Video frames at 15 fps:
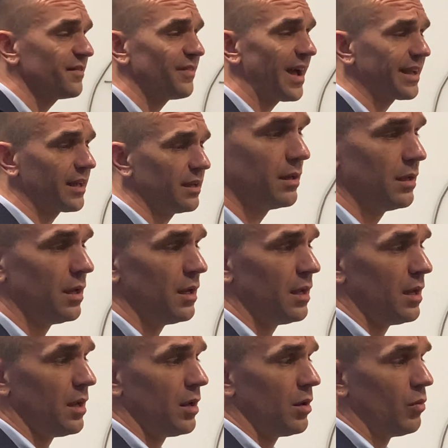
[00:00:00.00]
if I can,
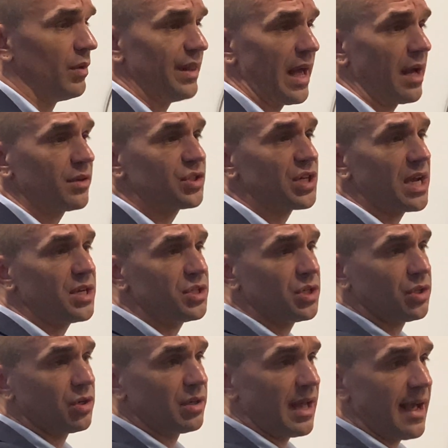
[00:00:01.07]
without
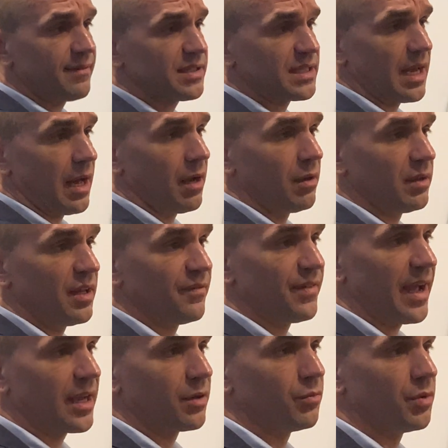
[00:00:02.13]
changing your lifestyle, if
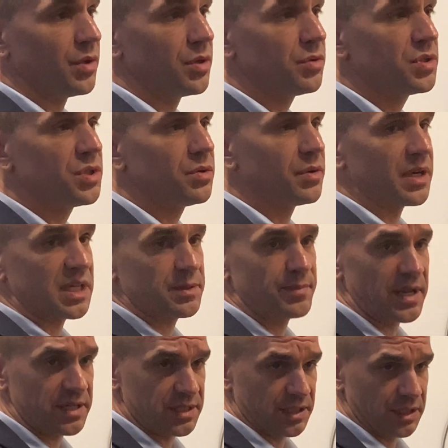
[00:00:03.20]
I can reduce your
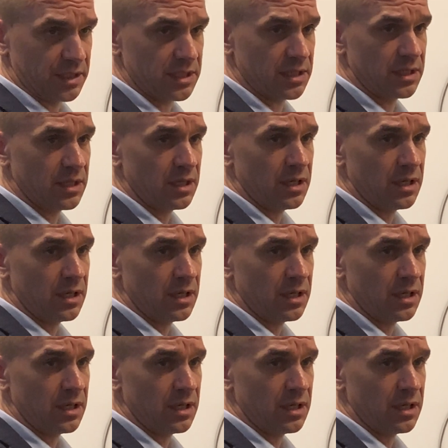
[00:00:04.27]
expenses